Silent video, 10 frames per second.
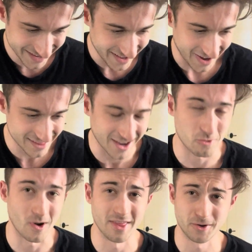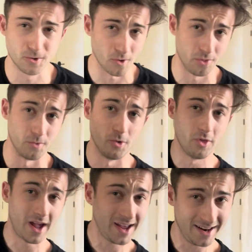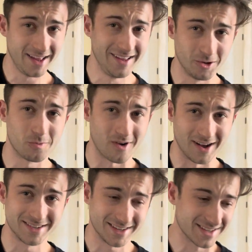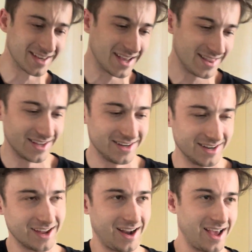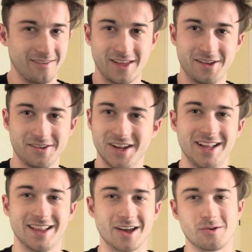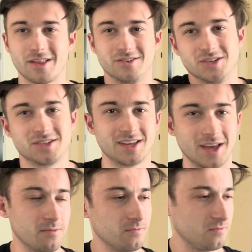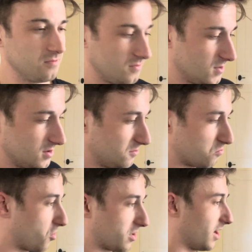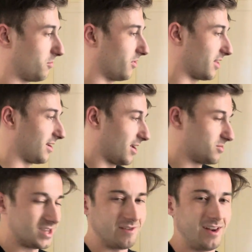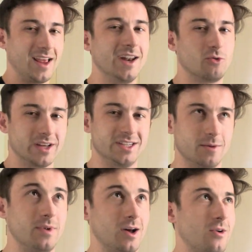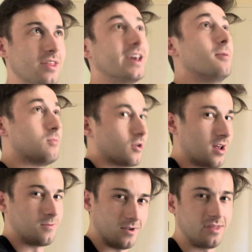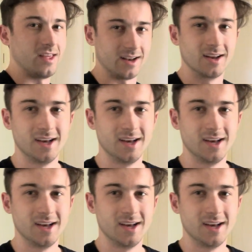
I think I'd rather go through that whole process again than to not have that. Like, I'd rather just get broken up with. I wasn't even in a relationship, but I'd rather get broken up with than